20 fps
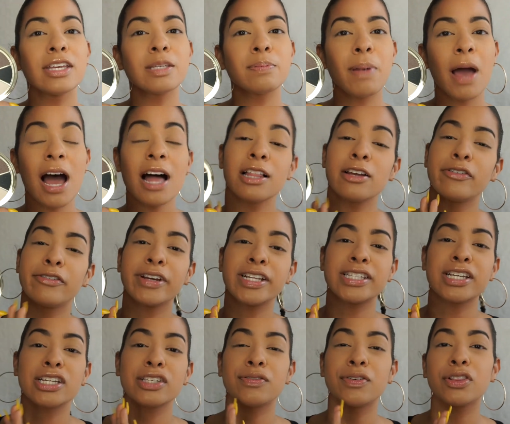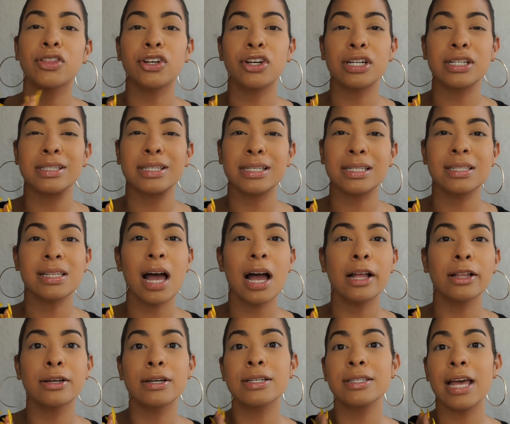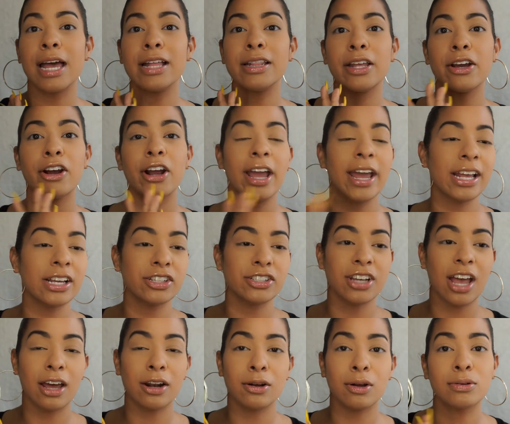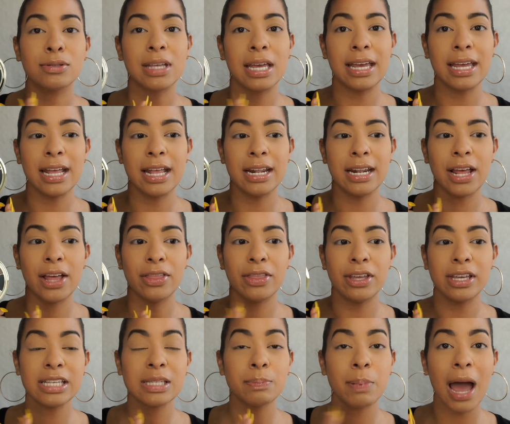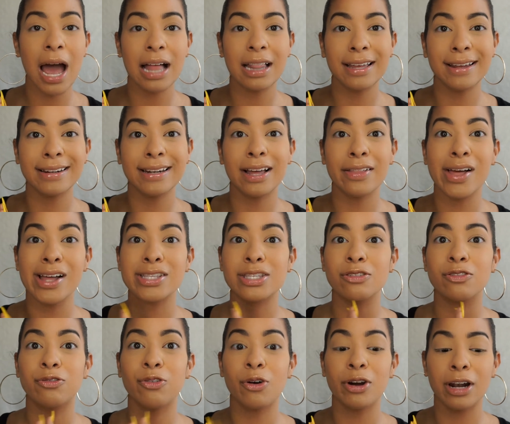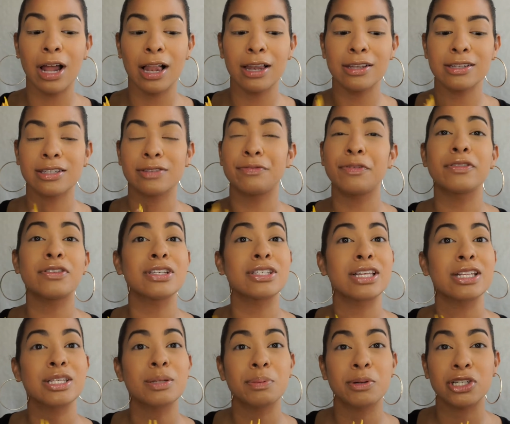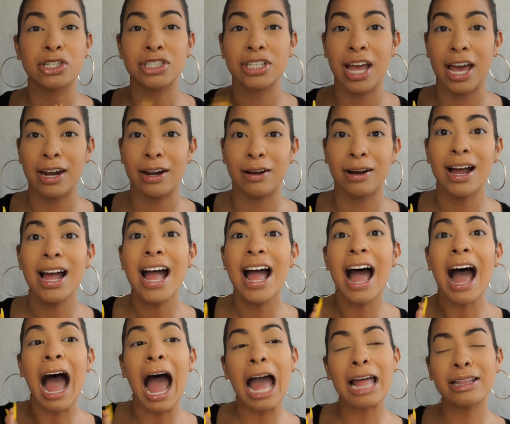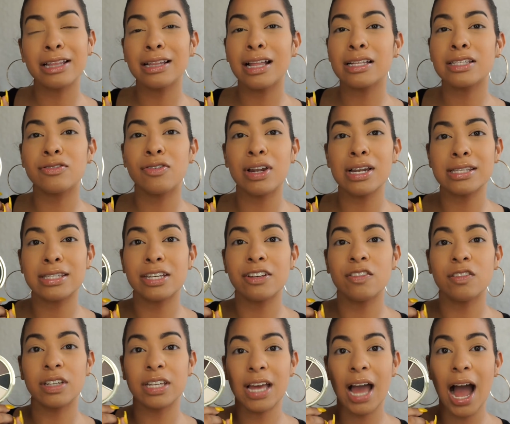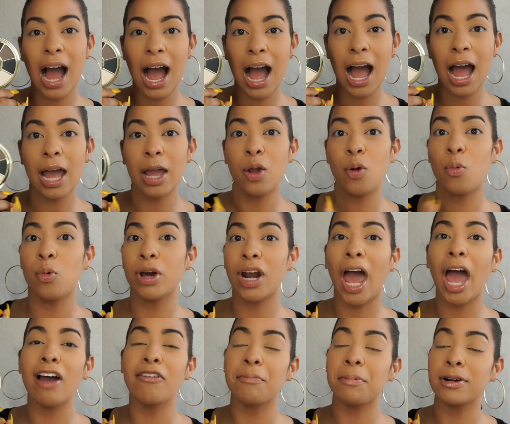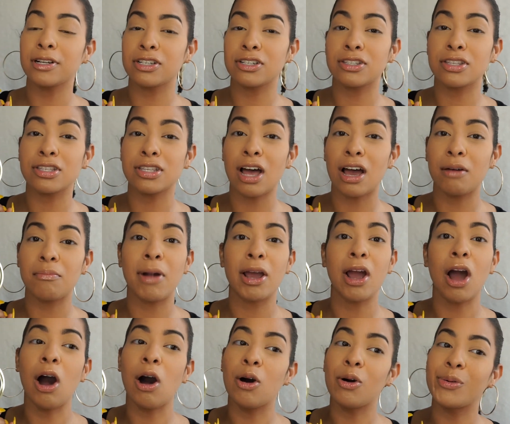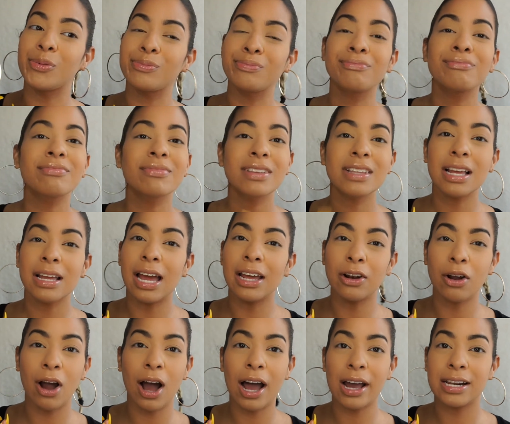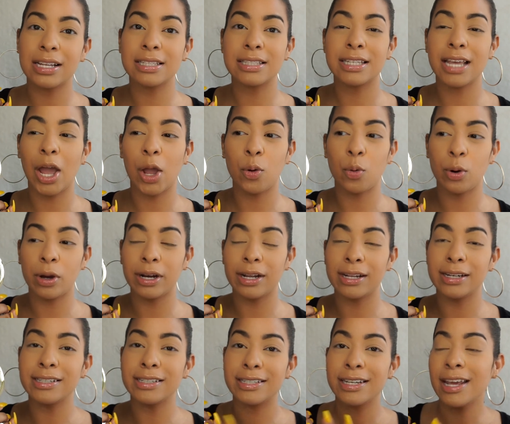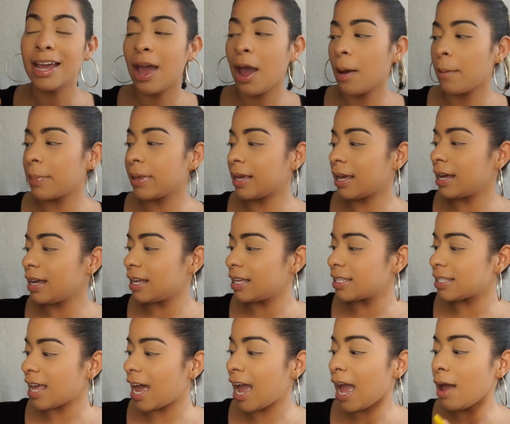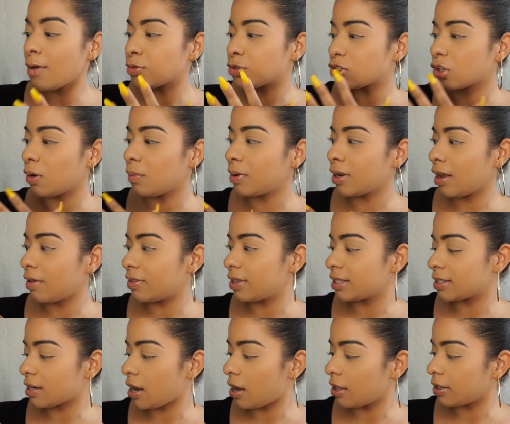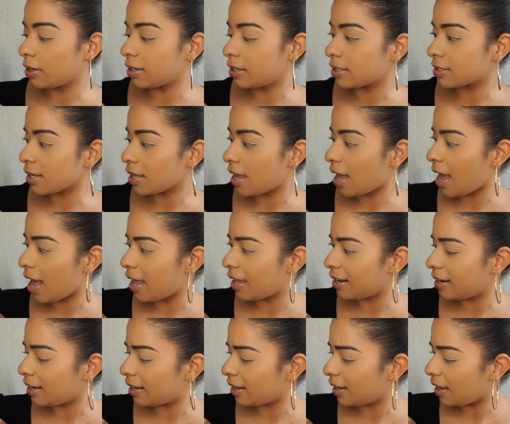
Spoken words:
This palette retails for $36, and there are 8 shadows in this palette. Now that's $4.50 per shadow. I think that's relatively high. Would I have purchased this on my own? In all honesty, I wouldn't, because I have so many of these colors, and